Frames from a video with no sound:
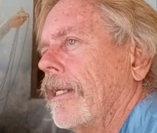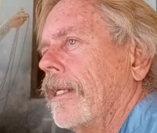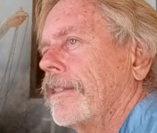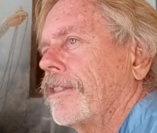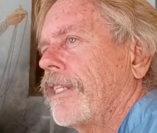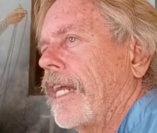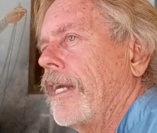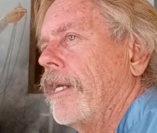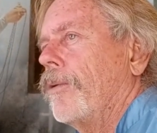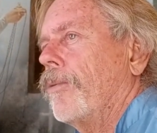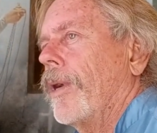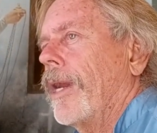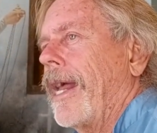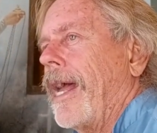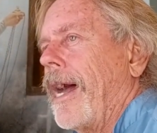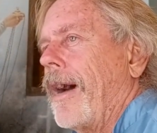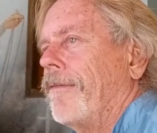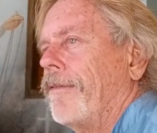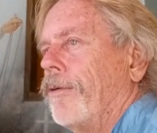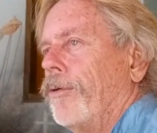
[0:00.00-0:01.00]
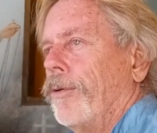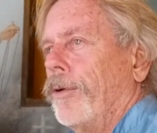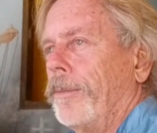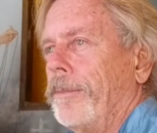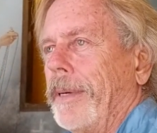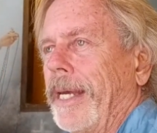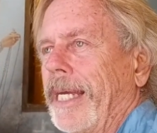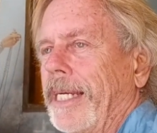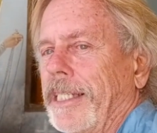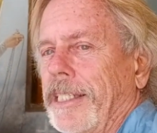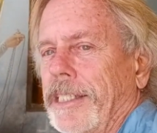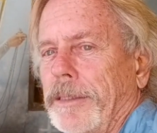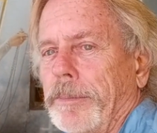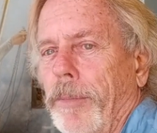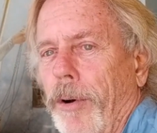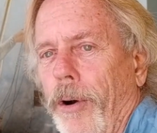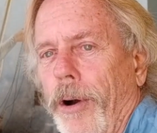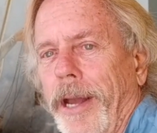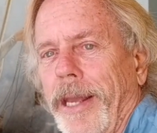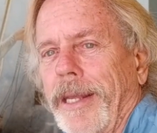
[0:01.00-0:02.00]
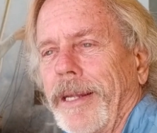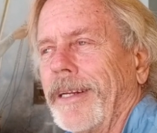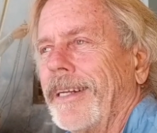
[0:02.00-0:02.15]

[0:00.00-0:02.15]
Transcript: say you want to have a remittance boy.